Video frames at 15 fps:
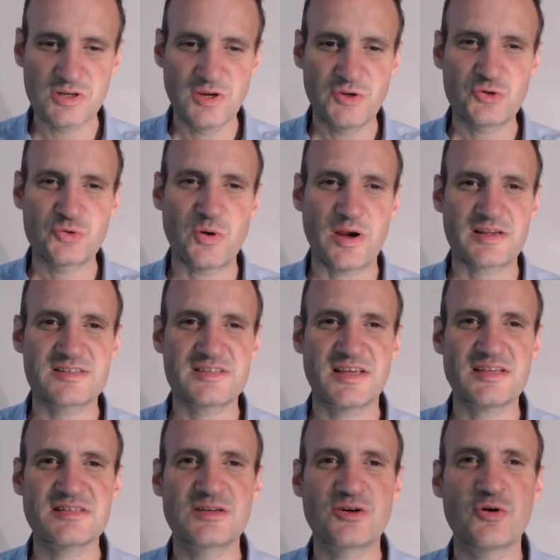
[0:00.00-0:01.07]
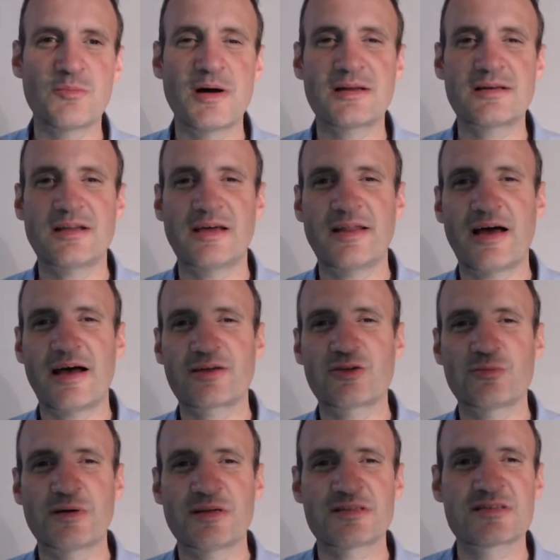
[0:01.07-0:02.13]
to access the command line
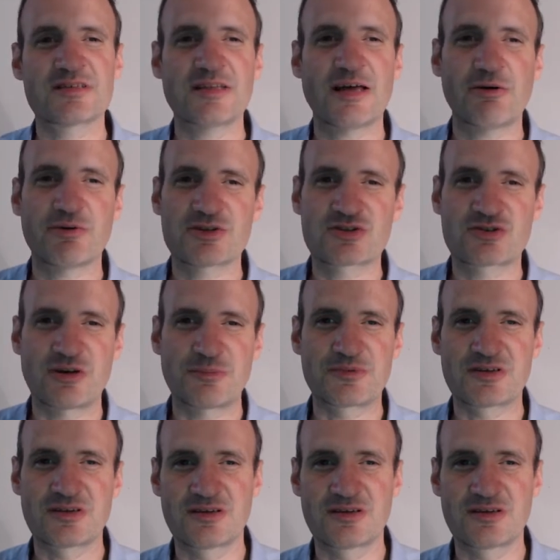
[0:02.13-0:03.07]
arguments in our script.